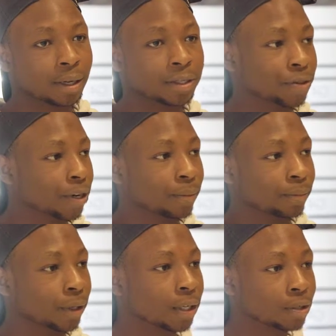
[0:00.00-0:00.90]
A
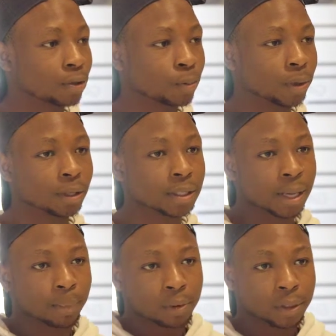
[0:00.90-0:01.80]
dream needs to be
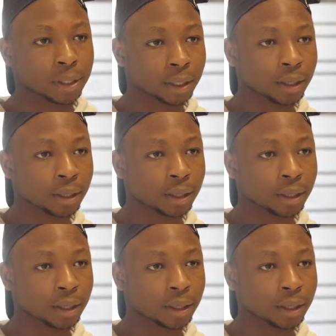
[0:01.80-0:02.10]
supported,